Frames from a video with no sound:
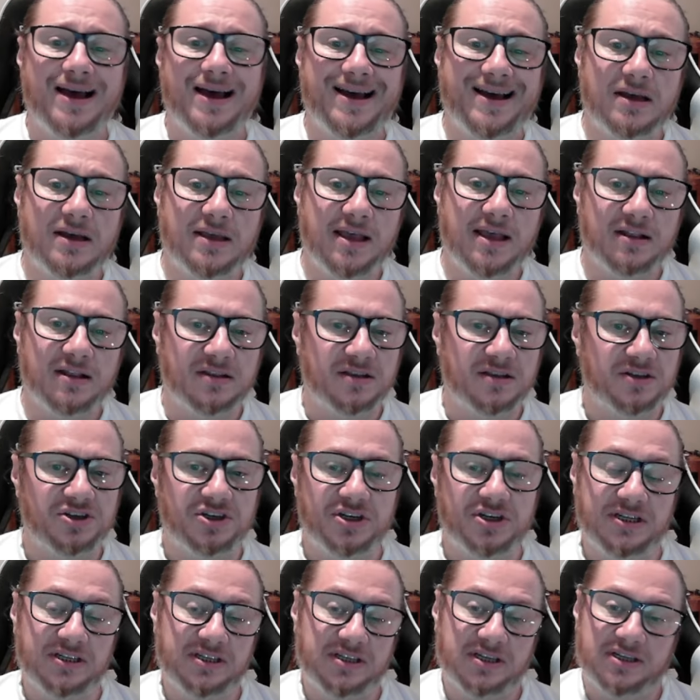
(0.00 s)
Again, the
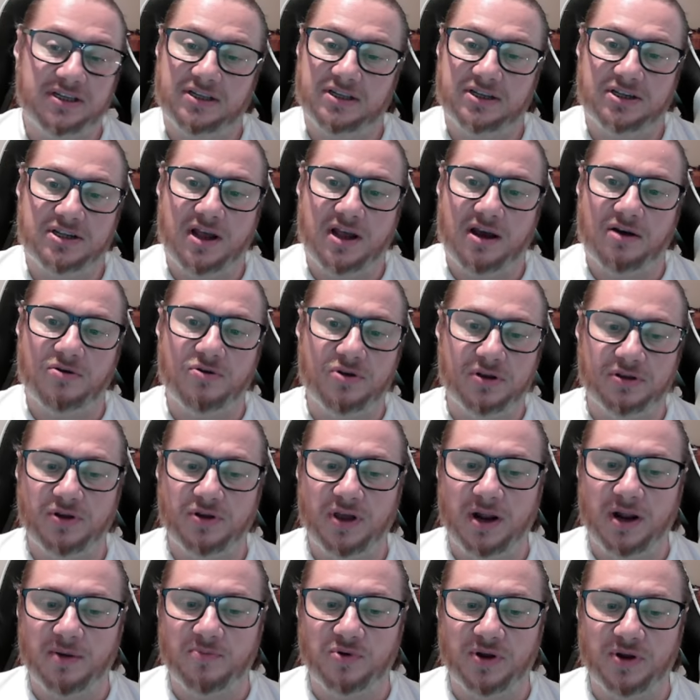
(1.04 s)
G6 is not going to
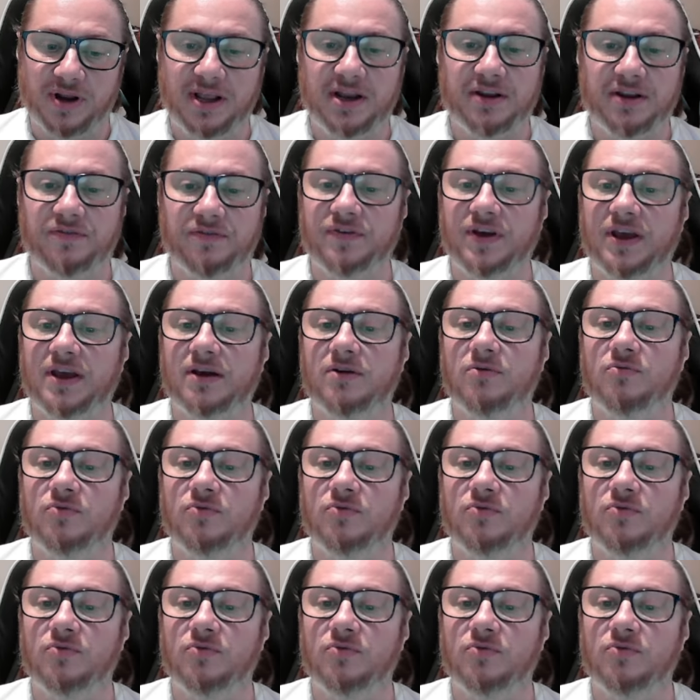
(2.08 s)
help with anything.